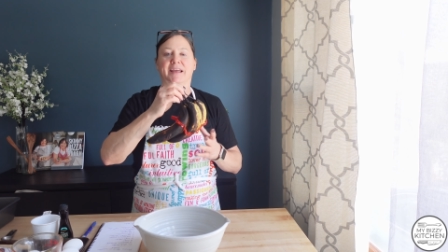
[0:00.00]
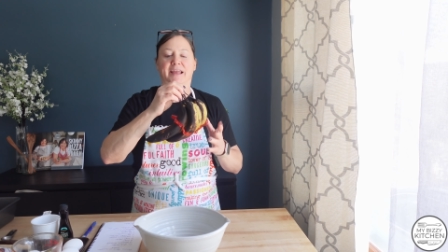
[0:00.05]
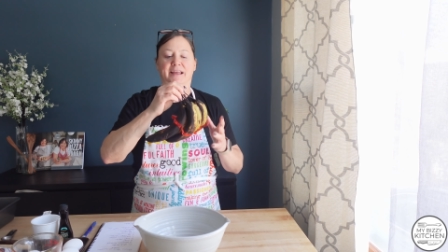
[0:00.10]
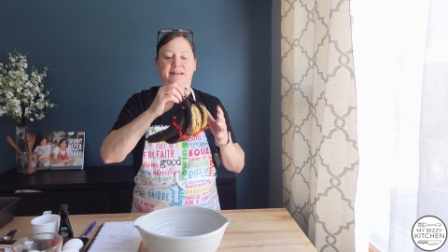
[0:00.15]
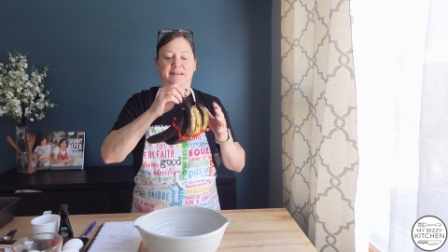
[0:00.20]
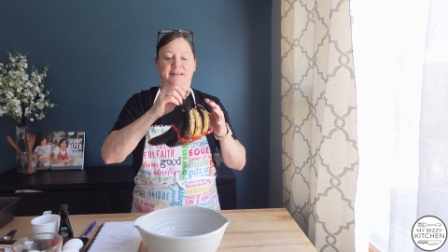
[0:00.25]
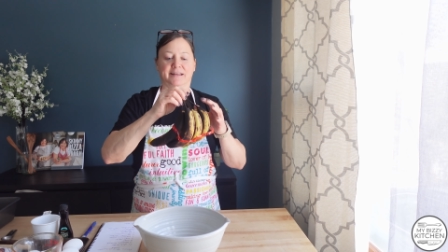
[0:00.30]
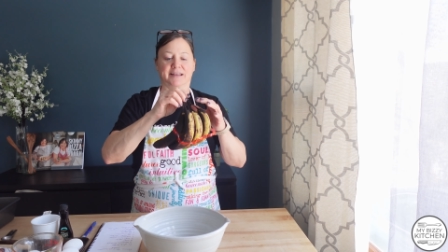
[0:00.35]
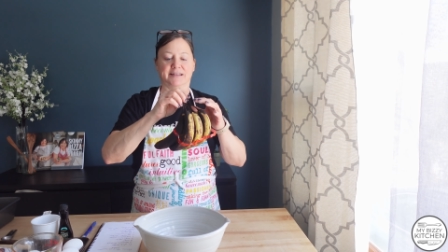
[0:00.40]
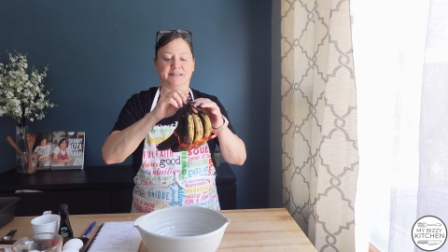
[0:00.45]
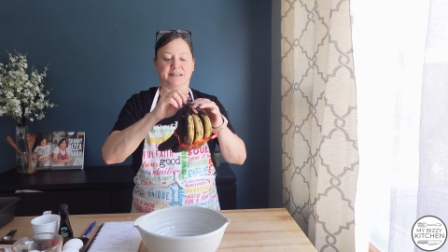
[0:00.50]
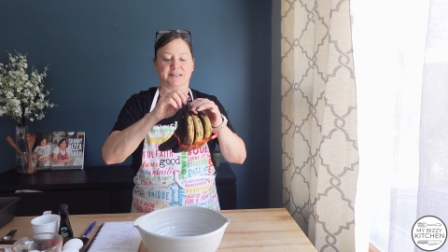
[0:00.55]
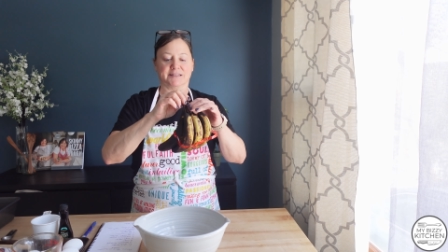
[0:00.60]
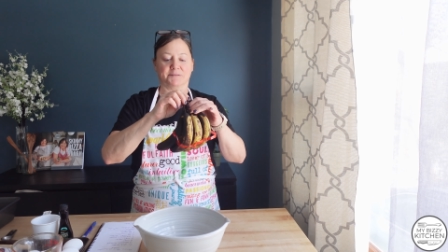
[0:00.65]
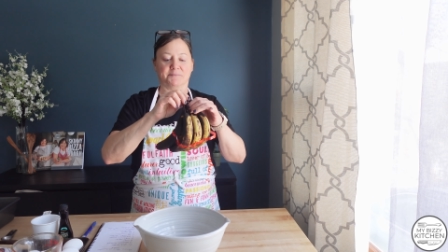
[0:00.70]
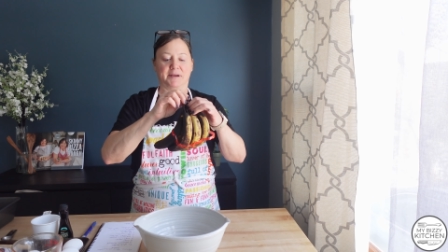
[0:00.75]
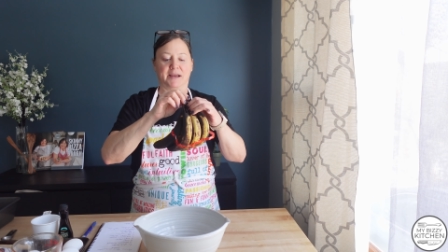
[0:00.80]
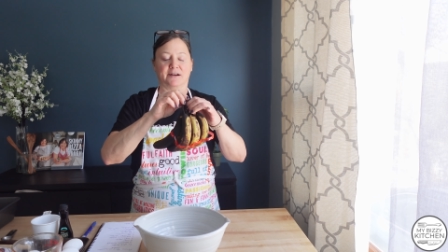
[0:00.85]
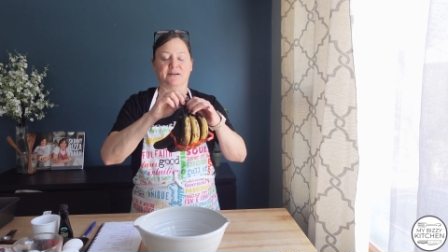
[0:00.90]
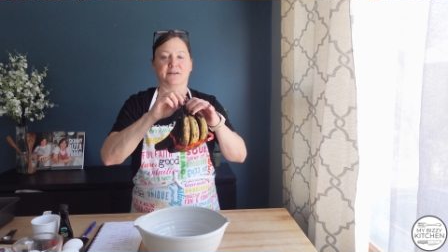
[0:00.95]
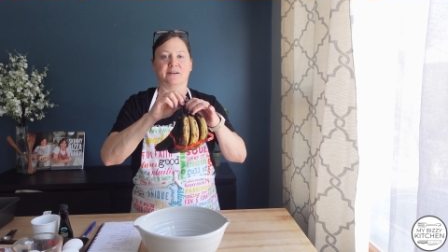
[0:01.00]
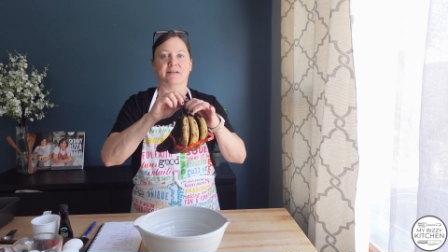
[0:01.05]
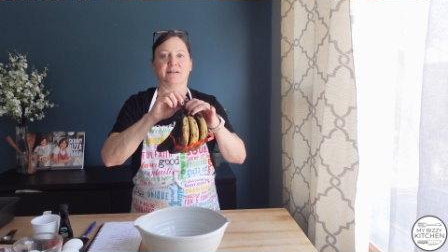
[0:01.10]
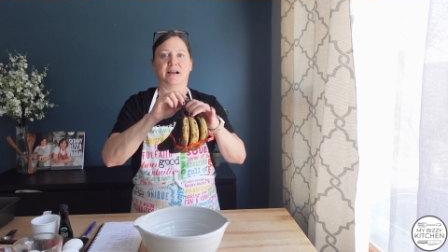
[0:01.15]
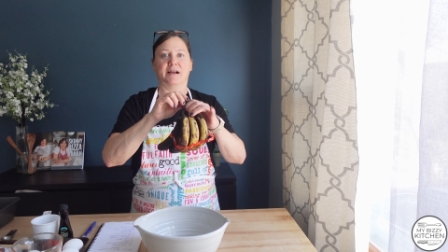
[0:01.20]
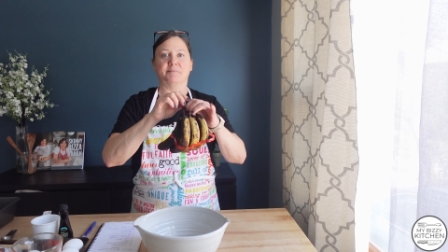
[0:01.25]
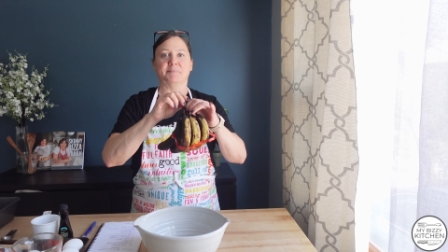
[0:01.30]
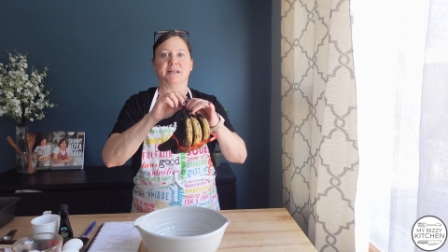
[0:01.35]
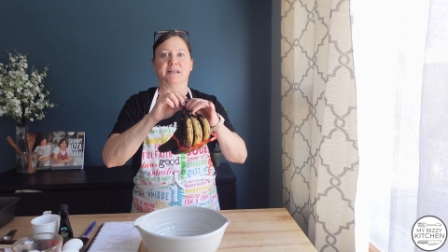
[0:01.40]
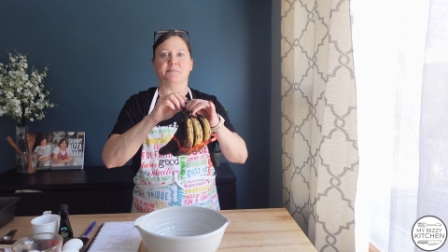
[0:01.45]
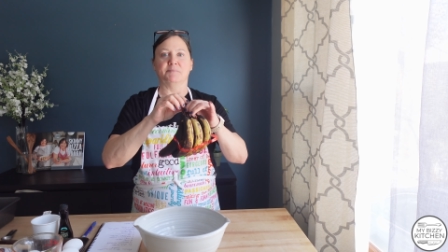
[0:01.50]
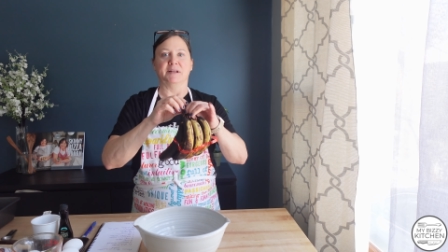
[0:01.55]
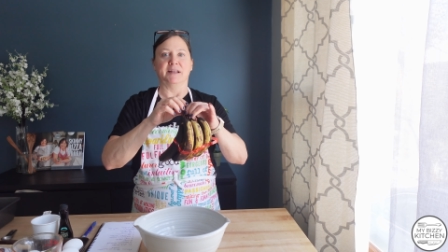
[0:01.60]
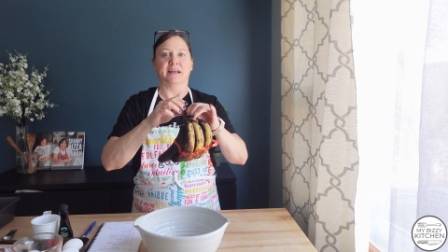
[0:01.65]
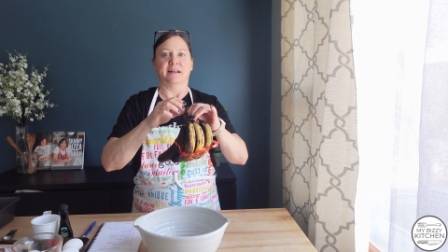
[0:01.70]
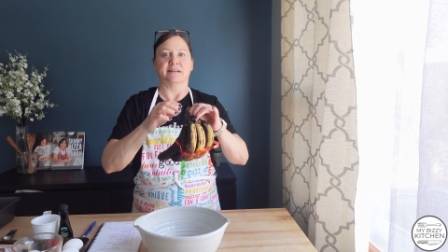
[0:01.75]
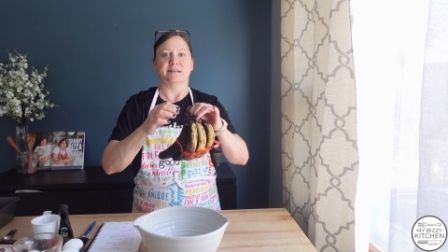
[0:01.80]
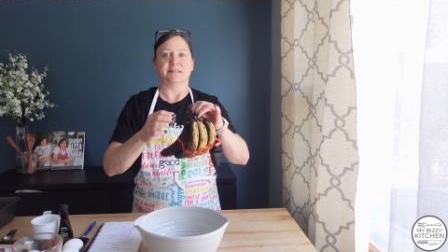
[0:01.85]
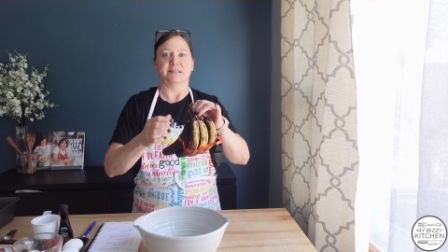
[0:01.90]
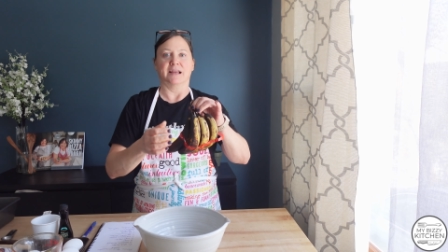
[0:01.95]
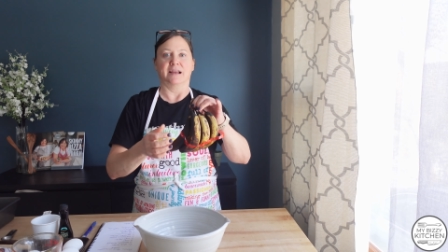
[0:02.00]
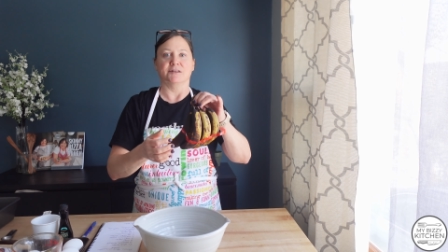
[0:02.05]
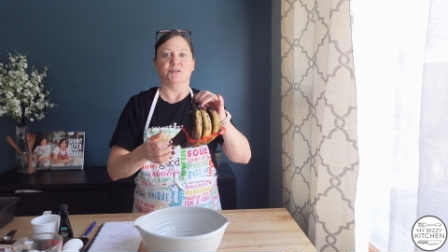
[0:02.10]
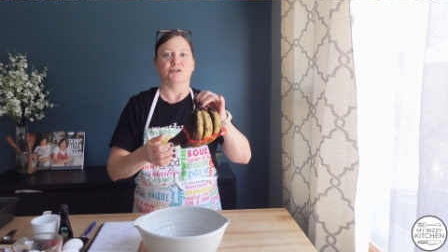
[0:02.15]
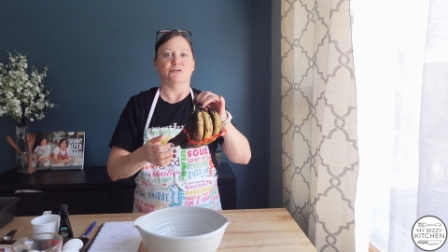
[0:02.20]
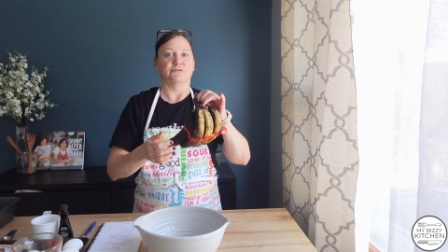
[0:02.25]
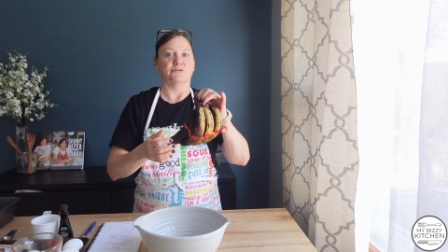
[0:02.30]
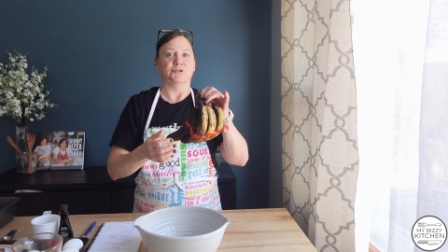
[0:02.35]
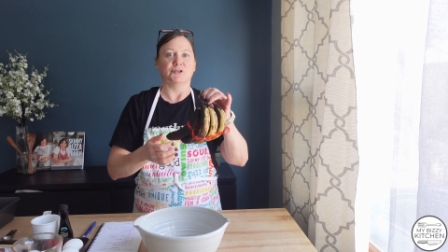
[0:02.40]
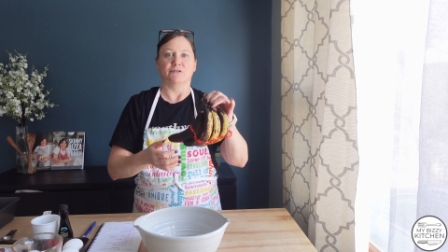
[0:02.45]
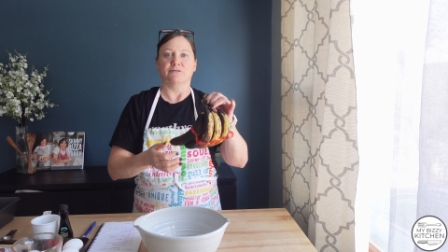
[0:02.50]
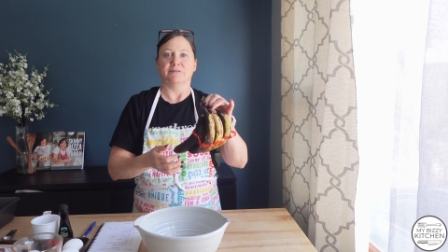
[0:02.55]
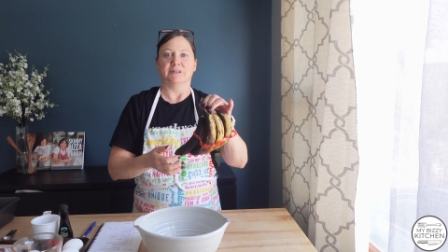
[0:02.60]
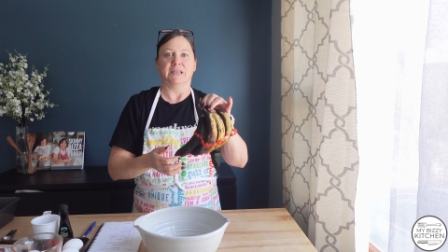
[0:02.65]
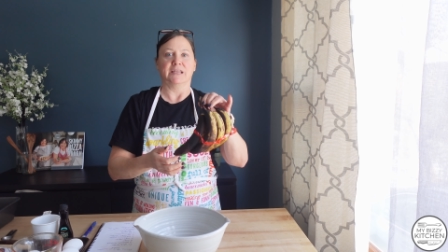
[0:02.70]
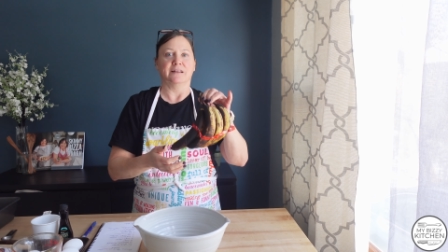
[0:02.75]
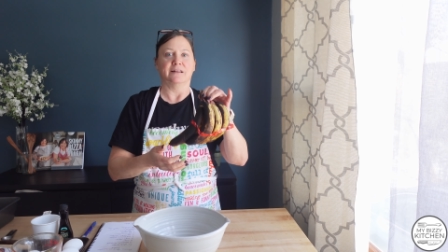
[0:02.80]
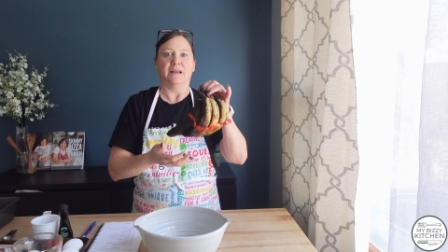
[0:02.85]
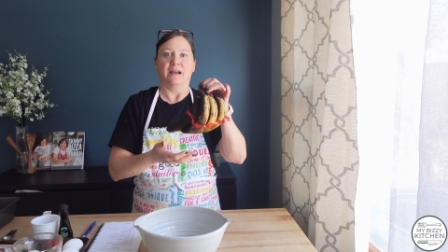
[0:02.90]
And it doesn't matter how many bananas I do or don't need.